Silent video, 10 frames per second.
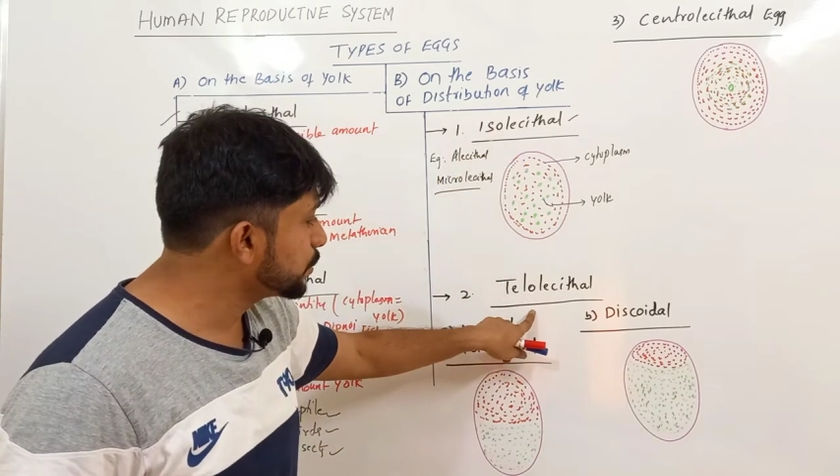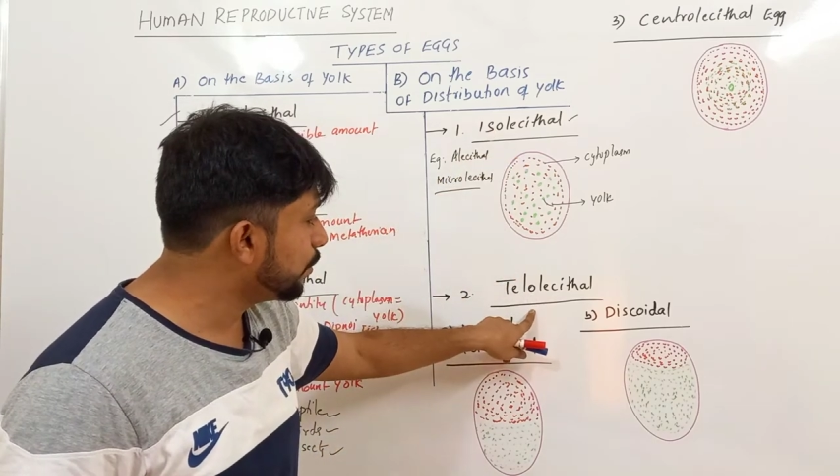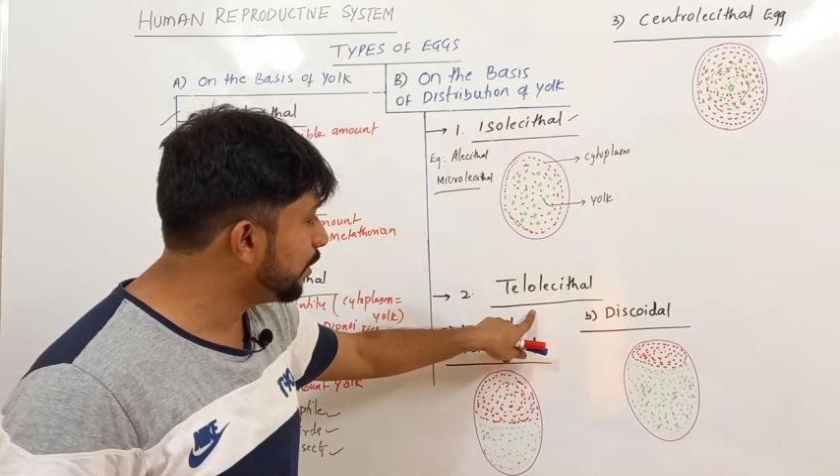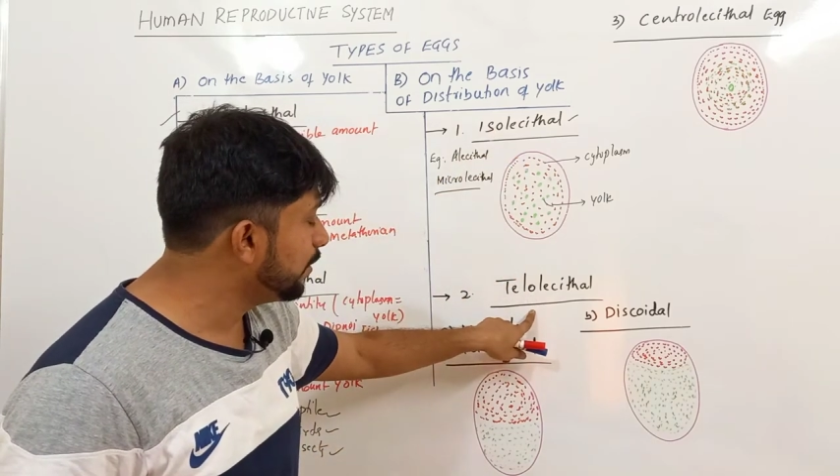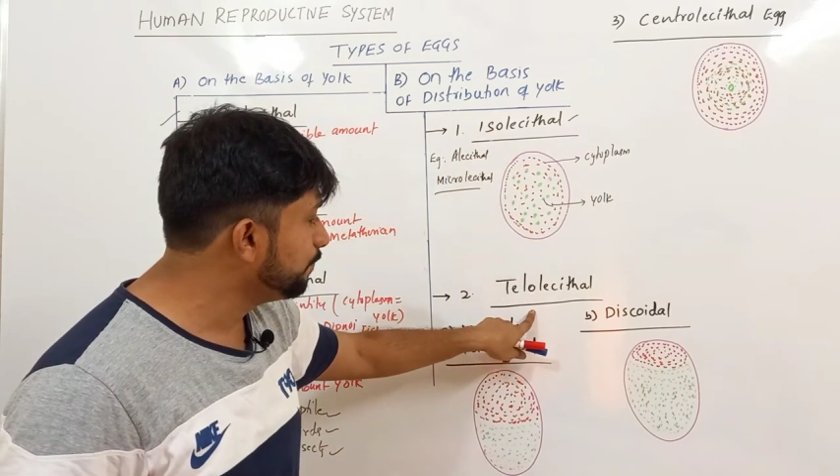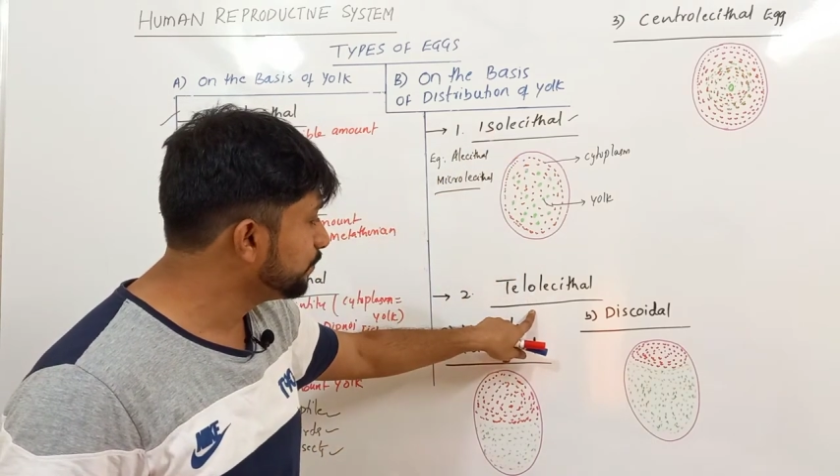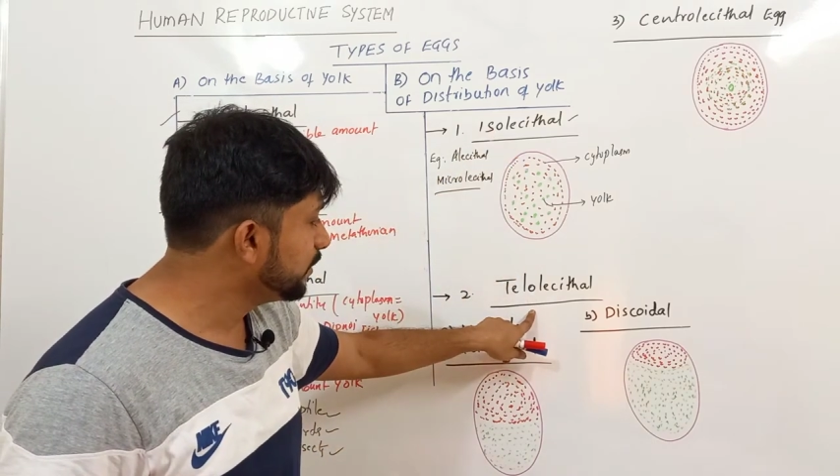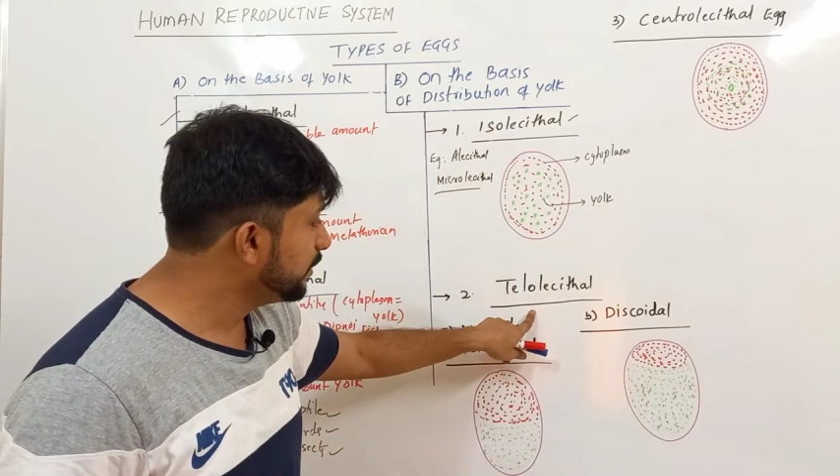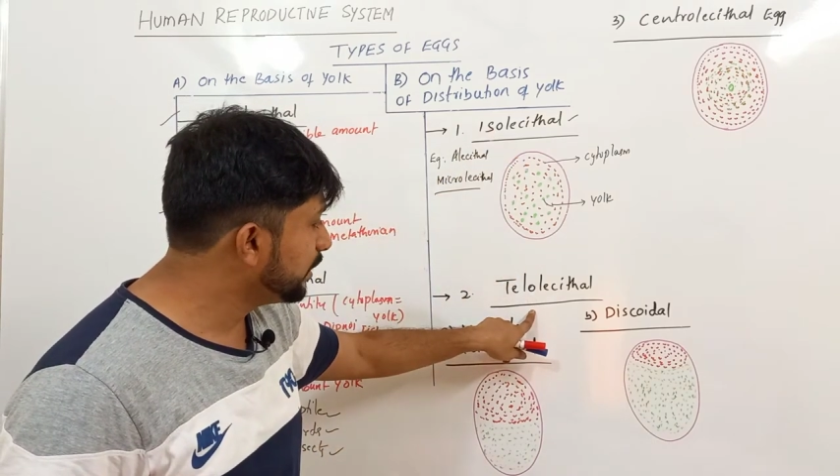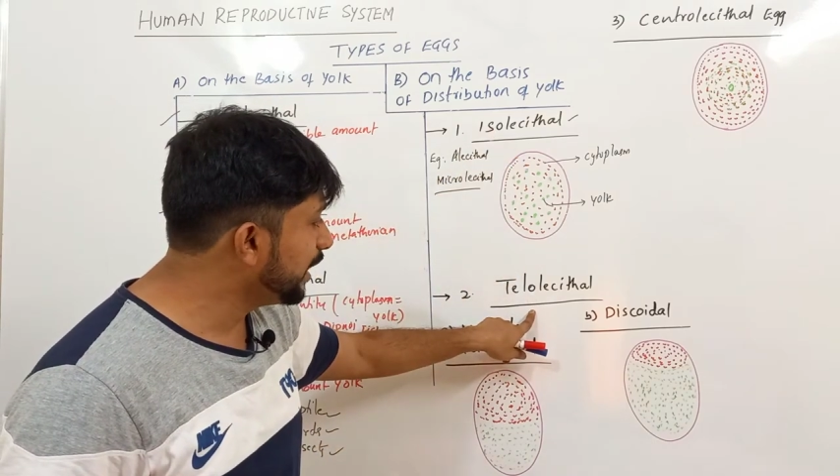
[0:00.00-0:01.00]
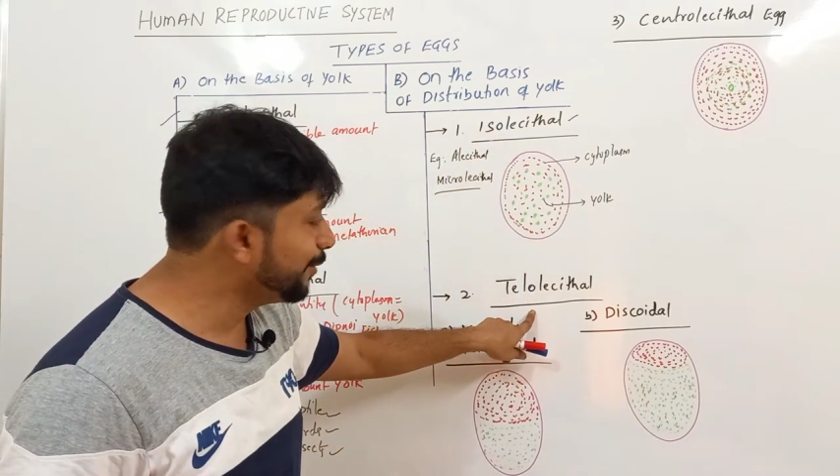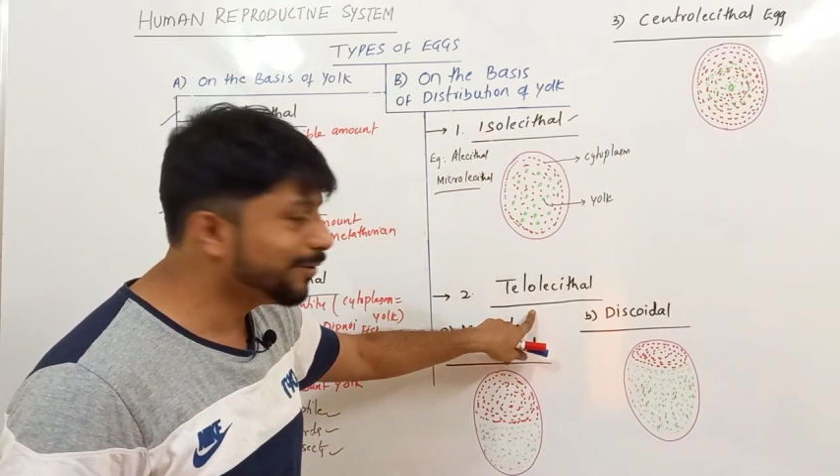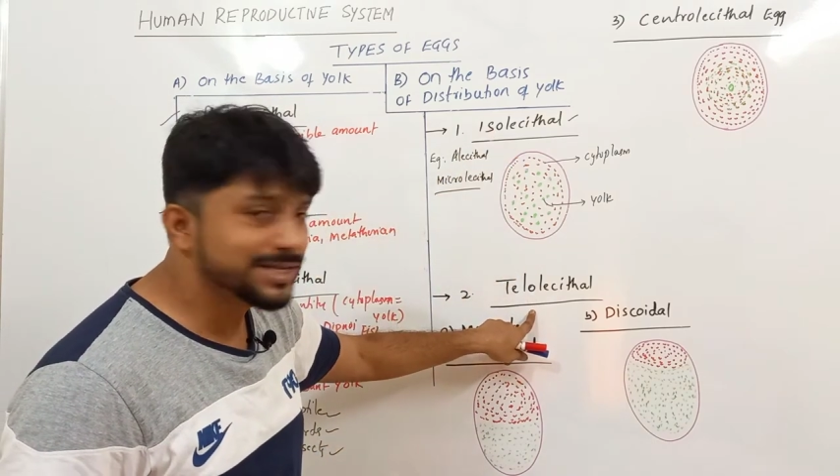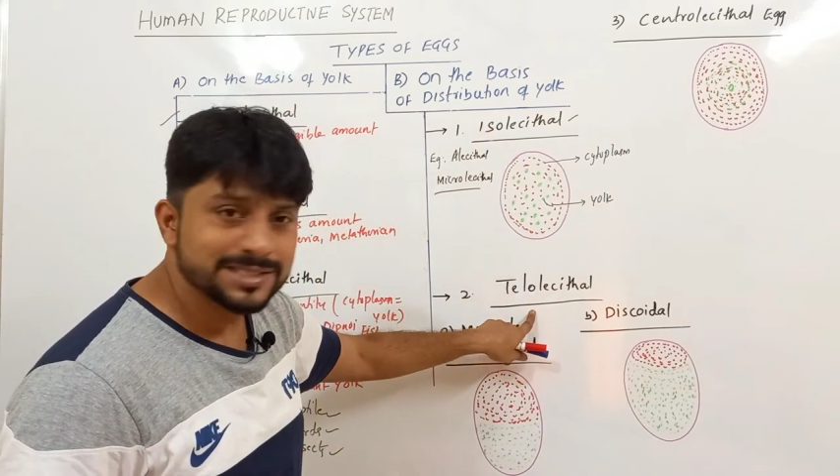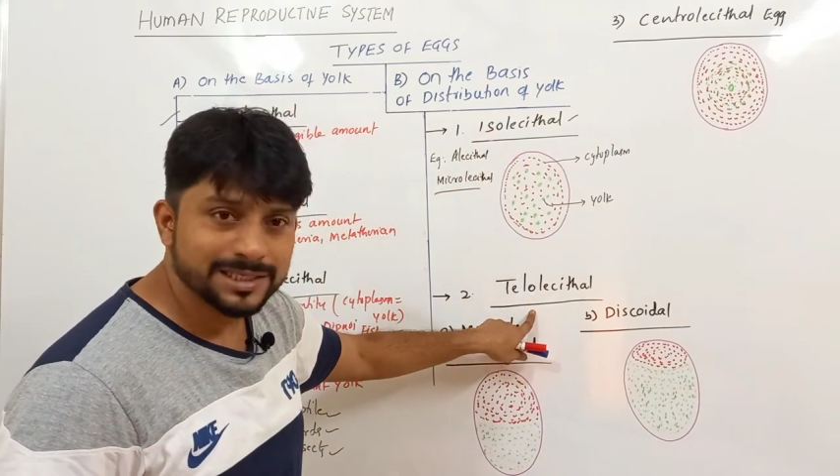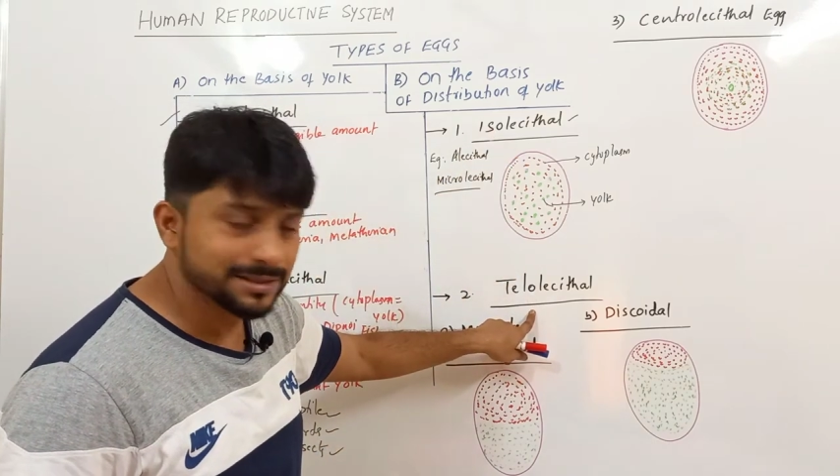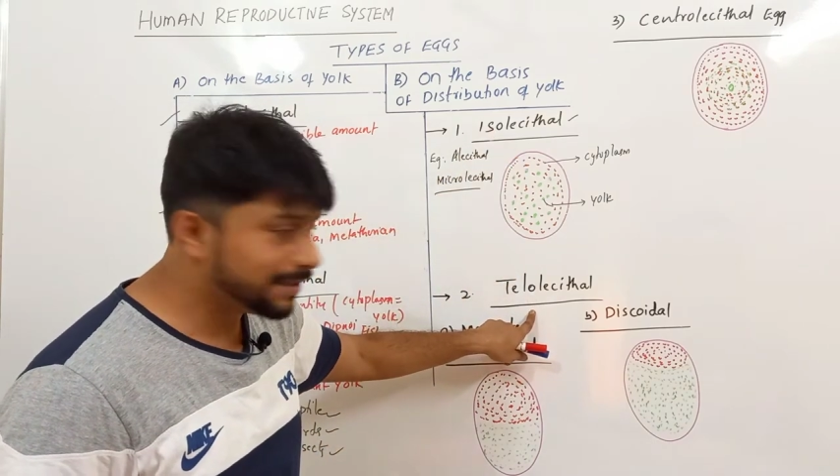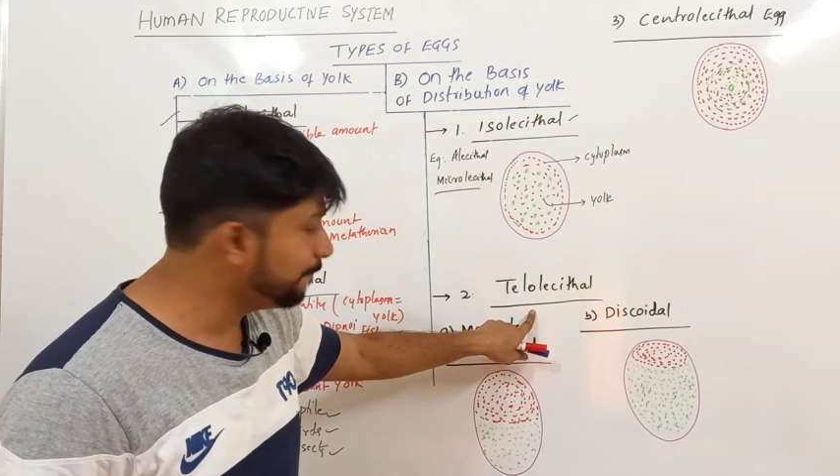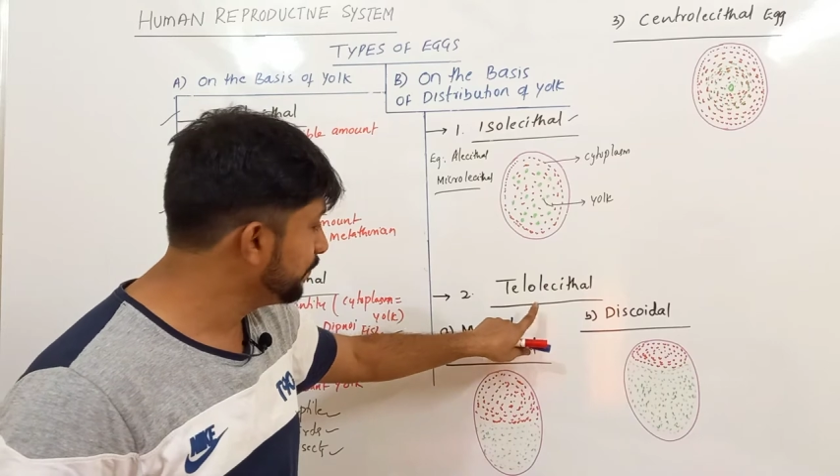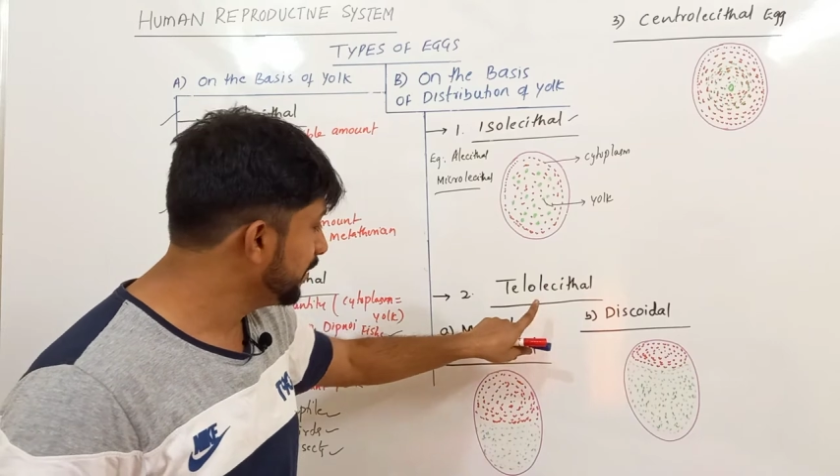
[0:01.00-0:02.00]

called telolecithal.